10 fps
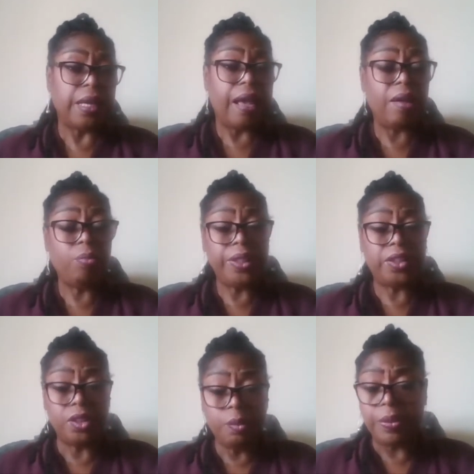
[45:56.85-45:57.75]
and we
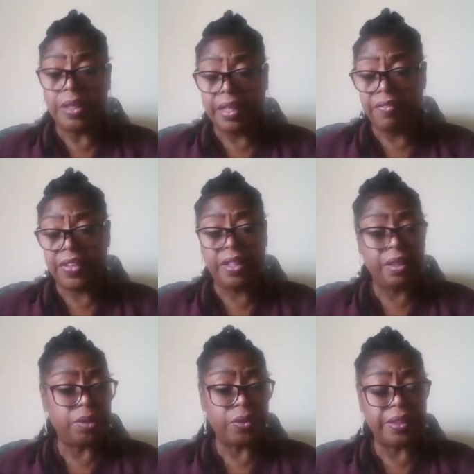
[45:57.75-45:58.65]
do believe in them
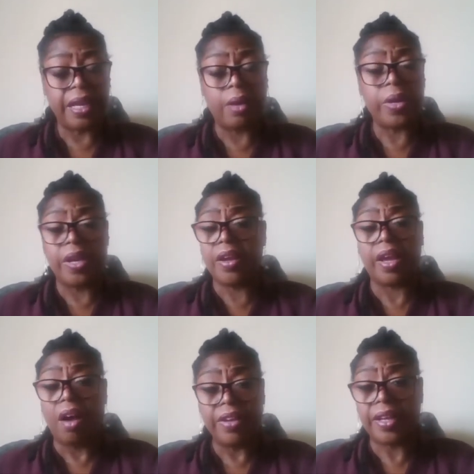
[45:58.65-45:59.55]
doing that, and we
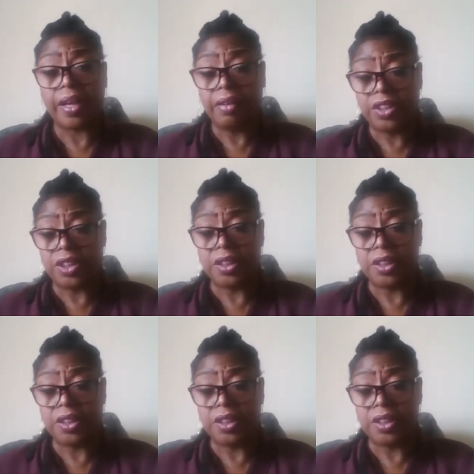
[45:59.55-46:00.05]
are encouraging